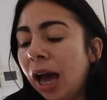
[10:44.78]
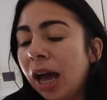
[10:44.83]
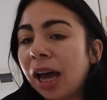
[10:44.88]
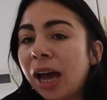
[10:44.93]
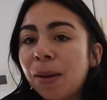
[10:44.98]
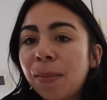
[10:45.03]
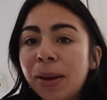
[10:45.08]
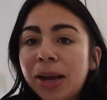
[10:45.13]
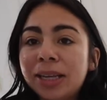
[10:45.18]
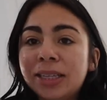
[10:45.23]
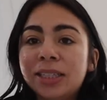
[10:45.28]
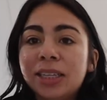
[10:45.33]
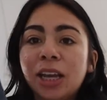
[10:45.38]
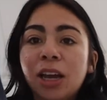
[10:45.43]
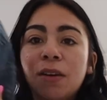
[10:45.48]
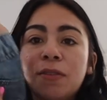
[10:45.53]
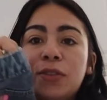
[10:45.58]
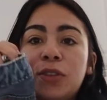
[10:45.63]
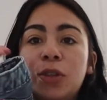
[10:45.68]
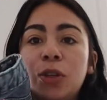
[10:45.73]
I got
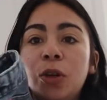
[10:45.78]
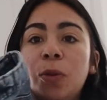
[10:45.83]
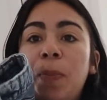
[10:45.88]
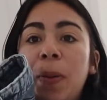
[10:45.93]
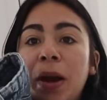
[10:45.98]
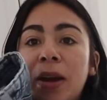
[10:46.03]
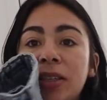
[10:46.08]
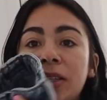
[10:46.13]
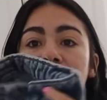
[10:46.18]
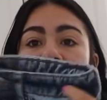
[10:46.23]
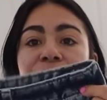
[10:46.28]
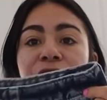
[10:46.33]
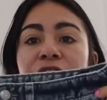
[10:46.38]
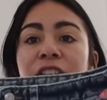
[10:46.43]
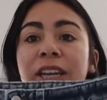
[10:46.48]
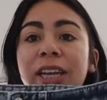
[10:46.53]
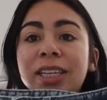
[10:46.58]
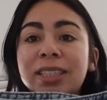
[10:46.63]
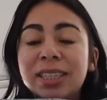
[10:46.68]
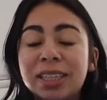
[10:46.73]
myself two pairs of
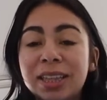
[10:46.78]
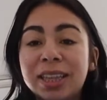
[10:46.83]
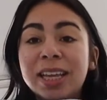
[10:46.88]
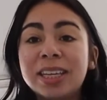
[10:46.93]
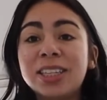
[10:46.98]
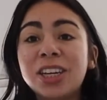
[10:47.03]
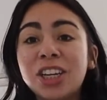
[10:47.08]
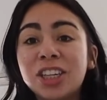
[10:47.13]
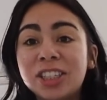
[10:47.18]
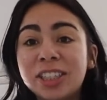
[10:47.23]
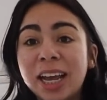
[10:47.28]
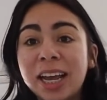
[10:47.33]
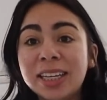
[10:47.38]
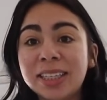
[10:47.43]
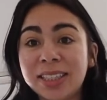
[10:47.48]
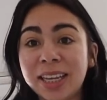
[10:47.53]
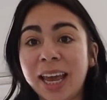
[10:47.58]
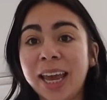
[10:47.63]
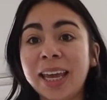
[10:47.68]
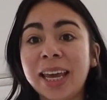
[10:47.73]
jeans. These are
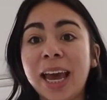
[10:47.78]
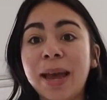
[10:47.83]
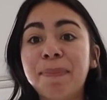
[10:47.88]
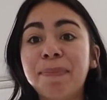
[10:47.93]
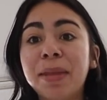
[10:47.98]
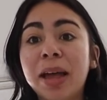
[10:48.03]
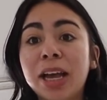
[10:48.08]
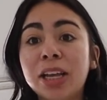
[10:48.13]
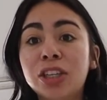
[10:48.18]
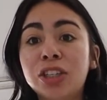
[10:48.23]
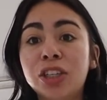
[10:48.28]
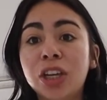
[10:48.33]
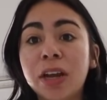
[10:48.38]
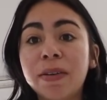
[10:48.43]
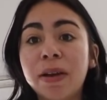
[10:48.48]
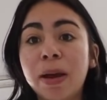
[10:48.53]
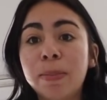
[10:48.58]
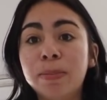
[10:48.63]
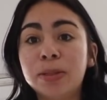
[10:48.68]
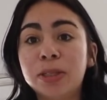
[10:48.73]
size A. I'm not sure
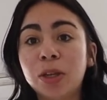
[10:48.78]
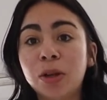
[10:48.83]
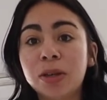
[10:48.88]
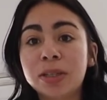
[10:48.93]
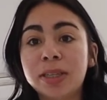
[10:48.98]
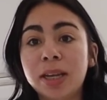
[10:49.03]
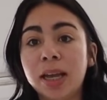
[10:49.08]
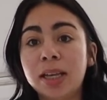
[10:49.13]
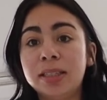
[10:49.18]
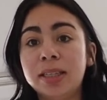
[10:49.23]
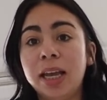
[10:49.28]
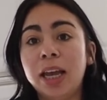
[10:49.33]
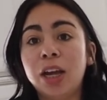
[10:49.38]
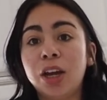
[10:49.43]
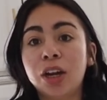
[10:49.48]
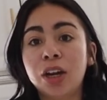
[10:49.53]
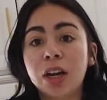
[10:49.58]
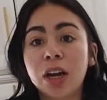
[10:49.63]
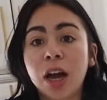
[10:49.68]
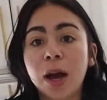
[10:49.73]
if I'm still size A
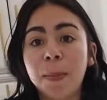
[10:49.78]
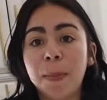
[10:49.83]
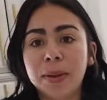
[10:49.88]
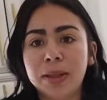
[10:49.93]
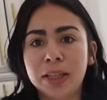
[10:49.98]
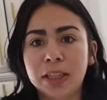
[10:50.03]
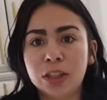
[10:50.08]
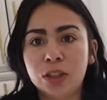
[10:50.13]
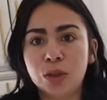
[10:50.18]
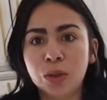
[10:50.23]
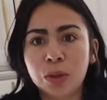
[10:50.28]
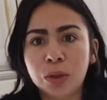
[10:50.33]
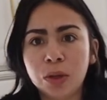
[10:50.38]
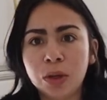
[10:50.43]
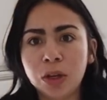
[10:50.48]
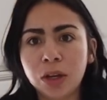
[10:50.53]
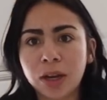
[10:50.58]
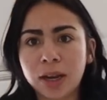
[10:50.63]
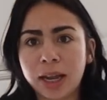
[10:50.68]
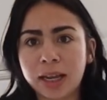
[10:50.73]
or not, but they do
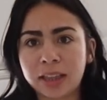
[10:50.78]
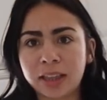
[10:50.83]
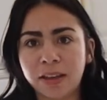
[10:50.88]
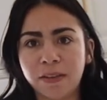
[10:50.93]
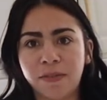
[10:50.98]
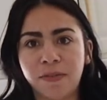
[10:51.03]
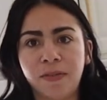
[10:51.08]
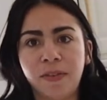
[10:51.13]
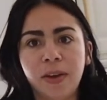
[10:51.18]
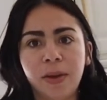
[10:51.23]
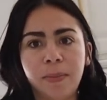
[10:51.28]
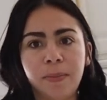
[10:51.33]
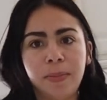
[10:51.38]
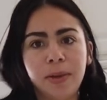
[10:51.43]
look like they fit